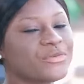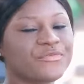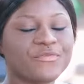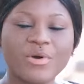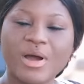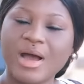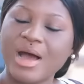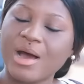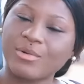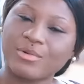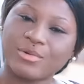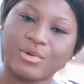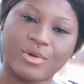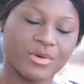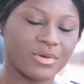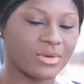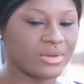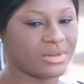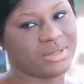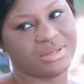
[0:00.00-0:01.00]
But for how
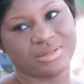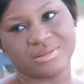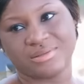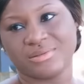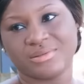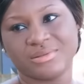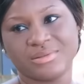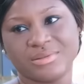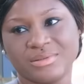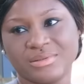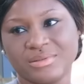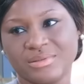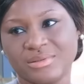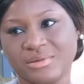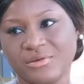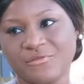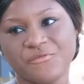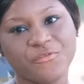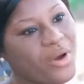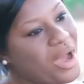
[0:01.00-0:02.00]
long?
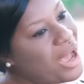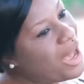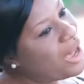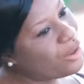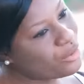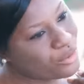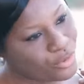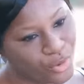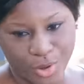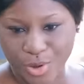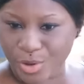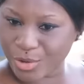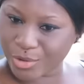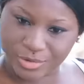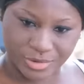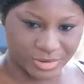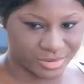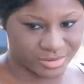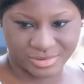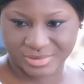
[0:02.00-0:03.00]
For how
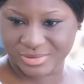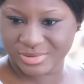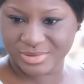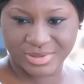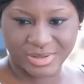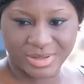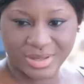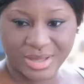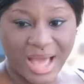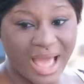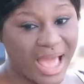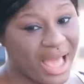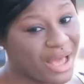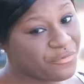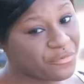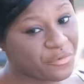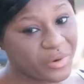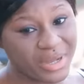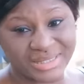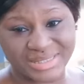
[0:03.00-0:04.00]
long? I
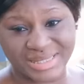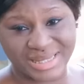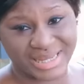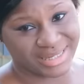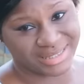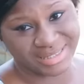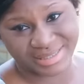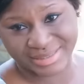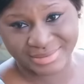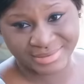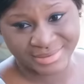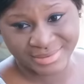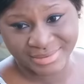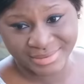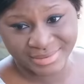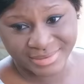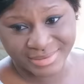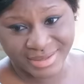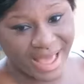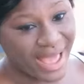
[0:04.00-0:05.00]
have waited.
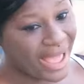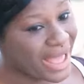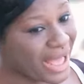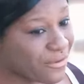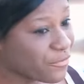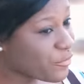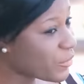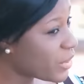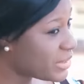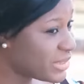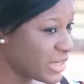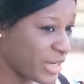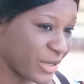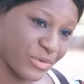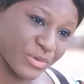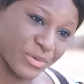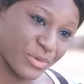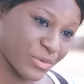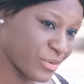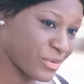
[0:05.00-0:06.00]
I have
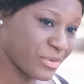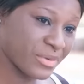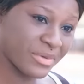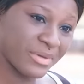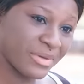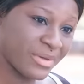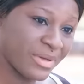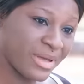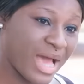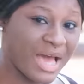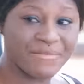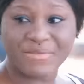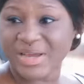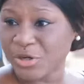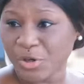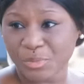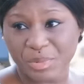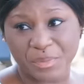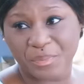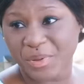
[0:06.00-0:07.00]
waited, though. Have
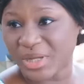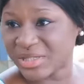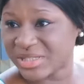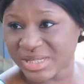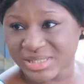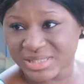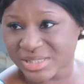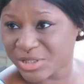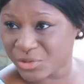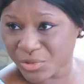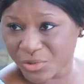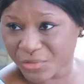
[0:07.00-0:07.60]
I not been patient